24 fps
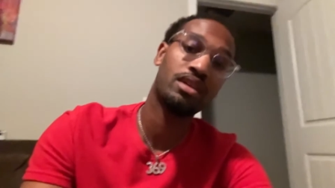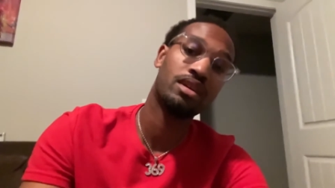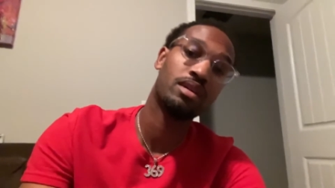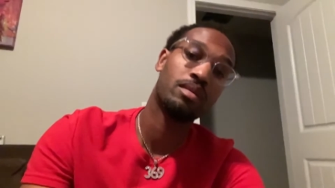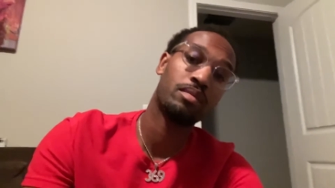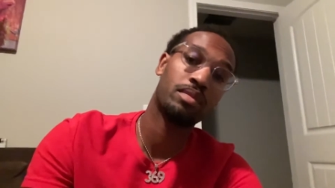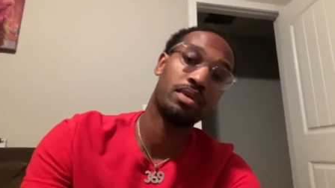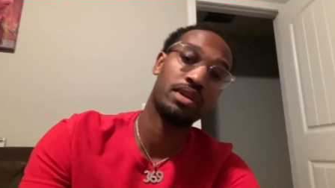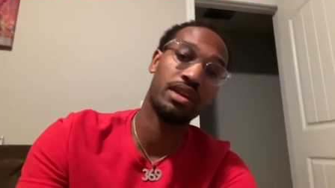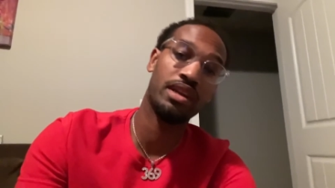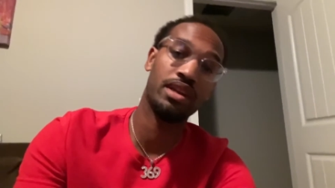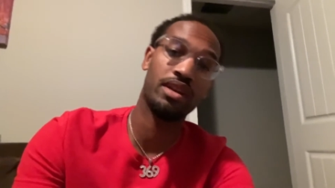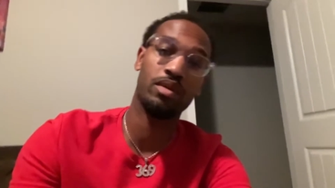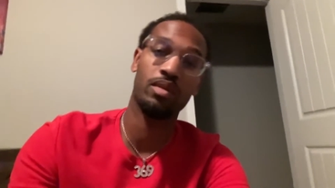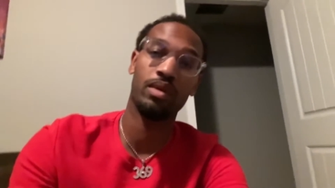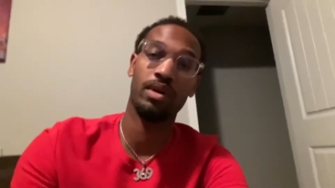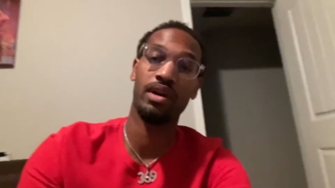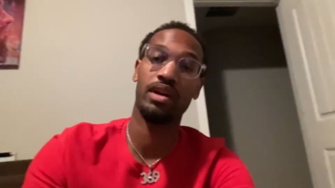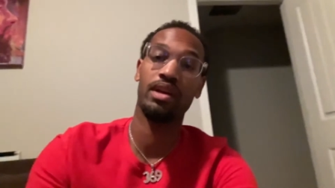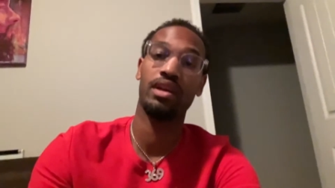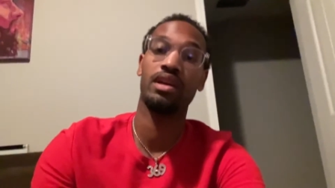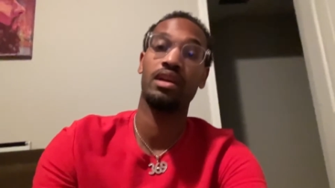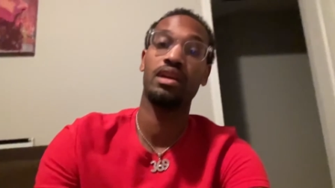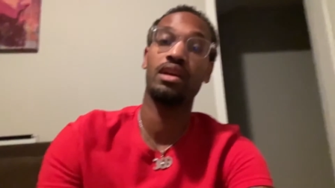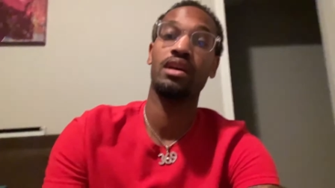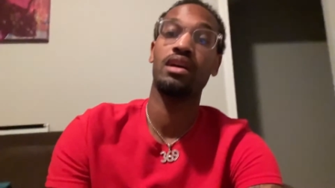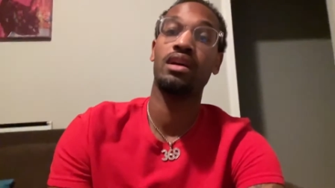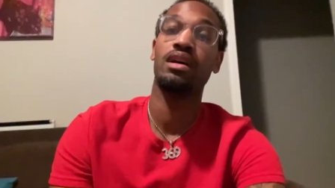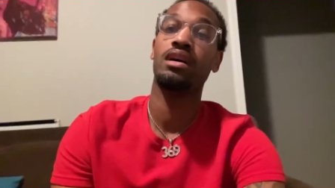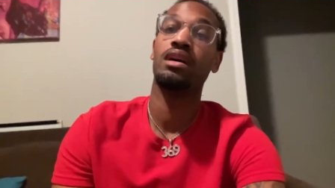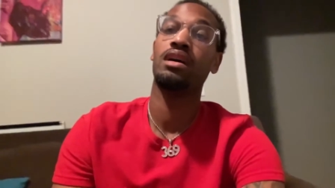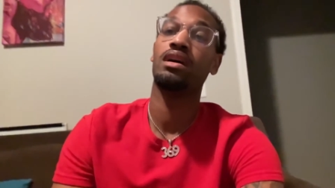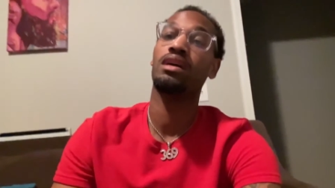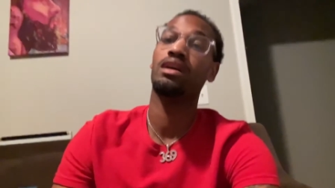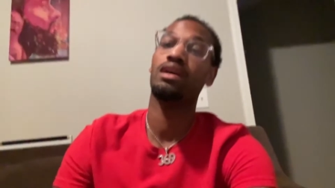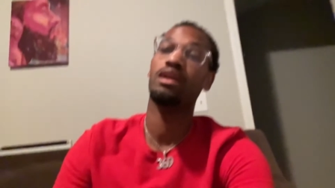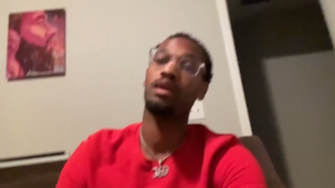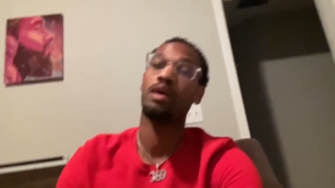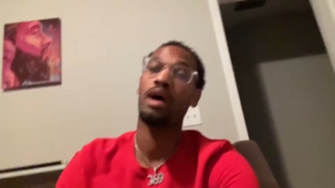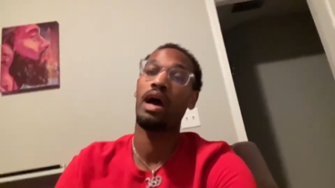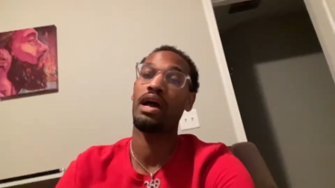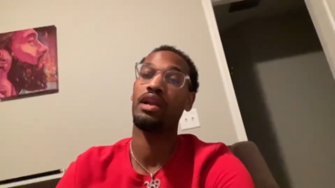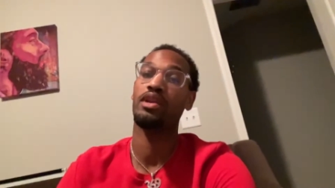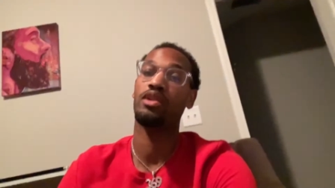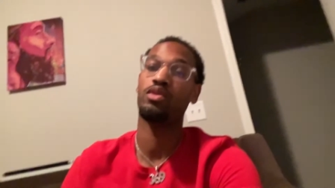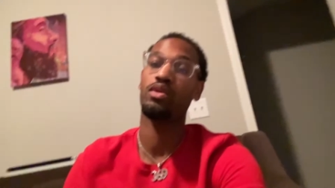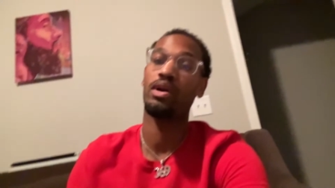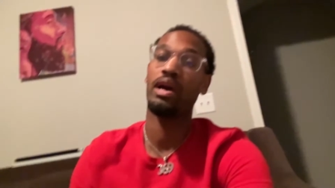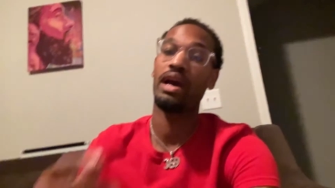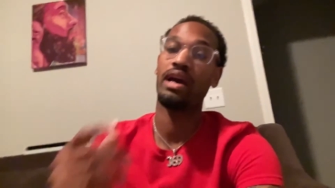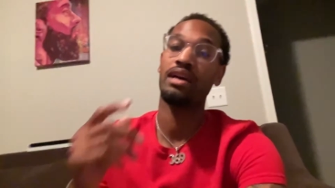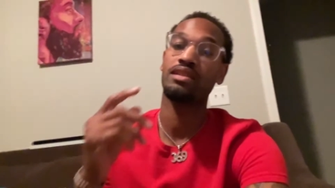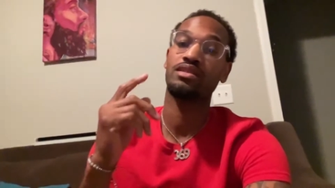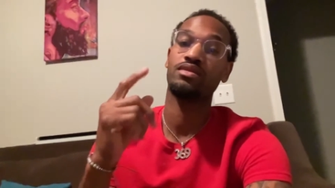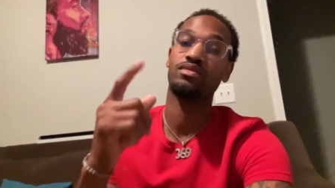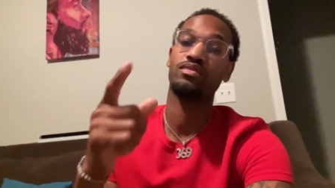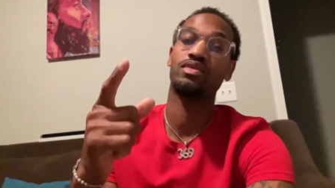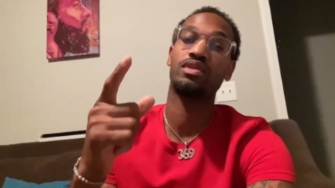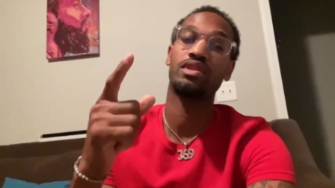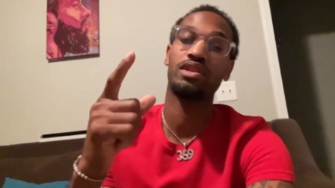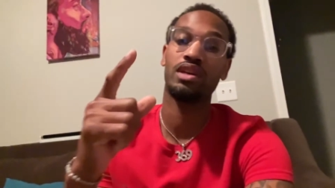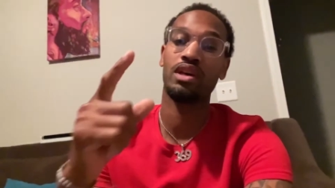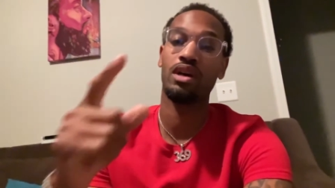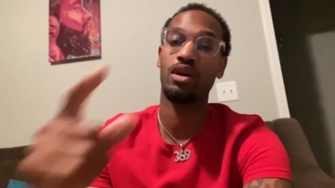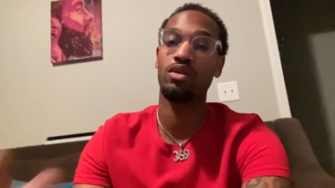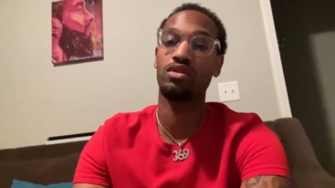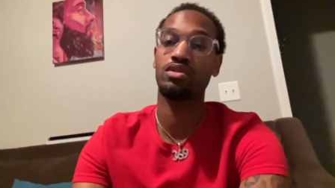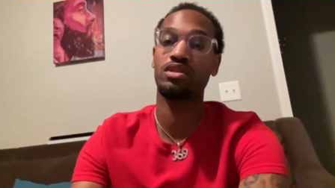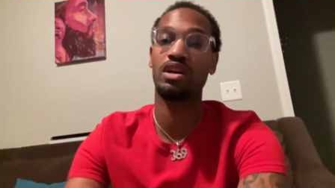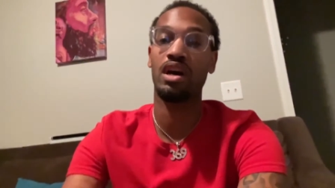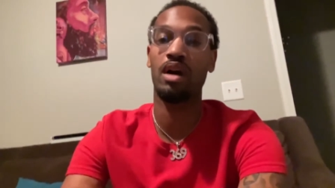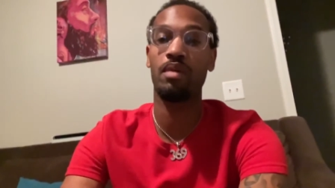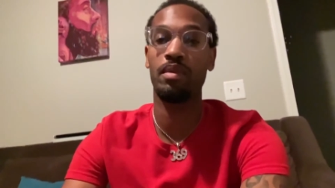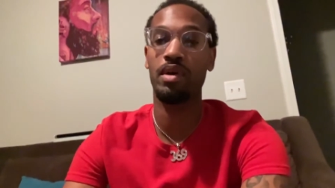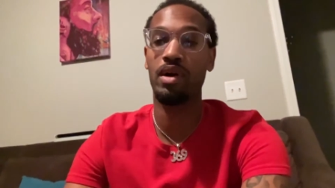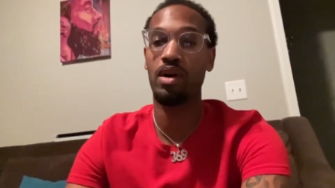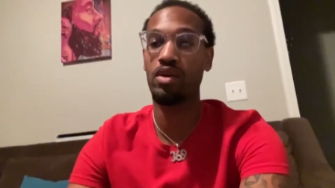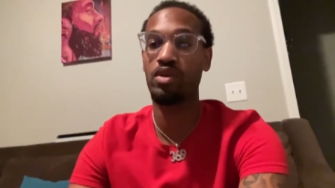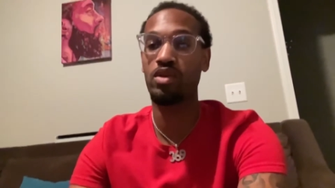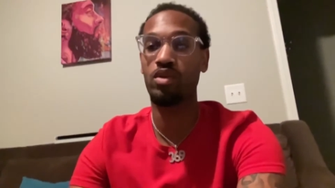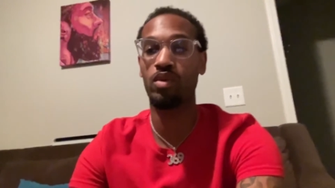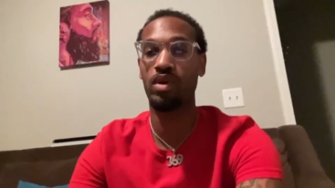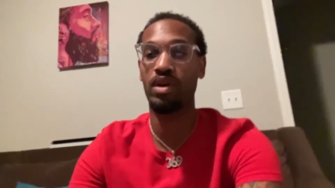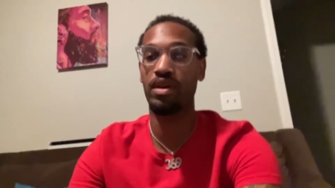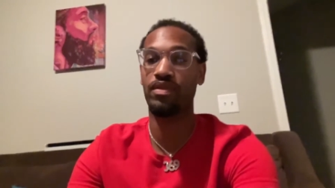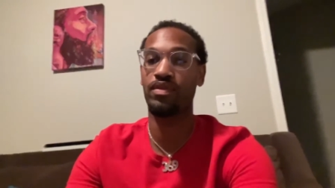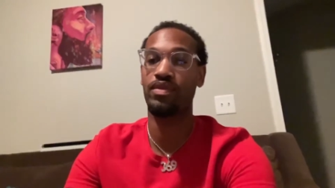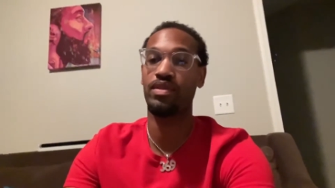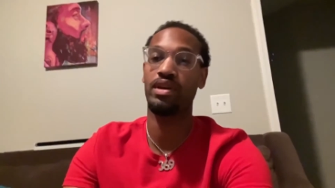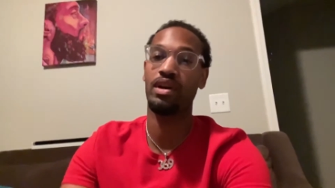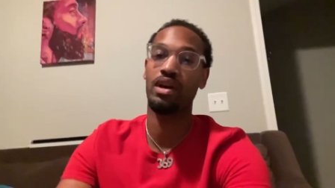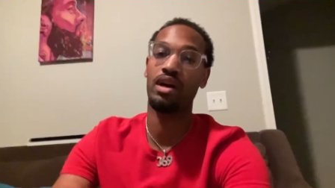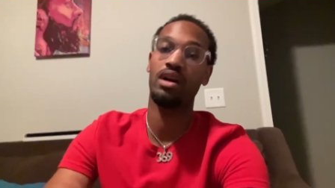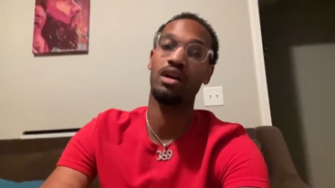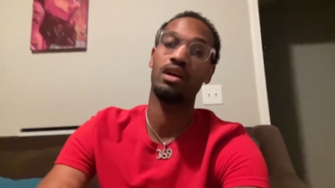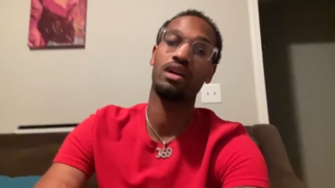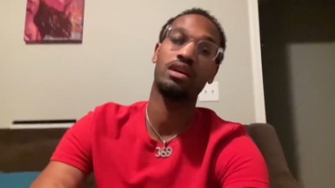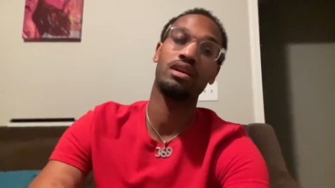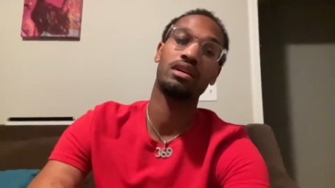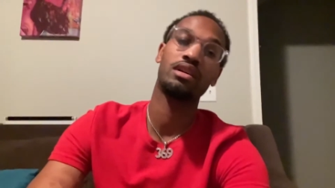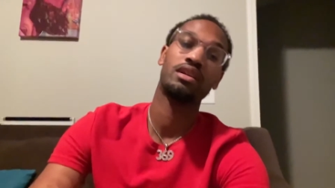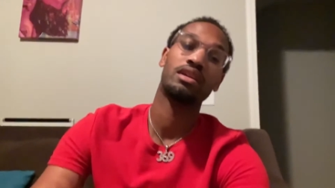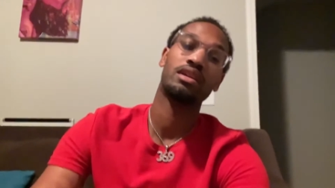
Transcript: But anyway, uh, I do have some videos coming on the way for y'all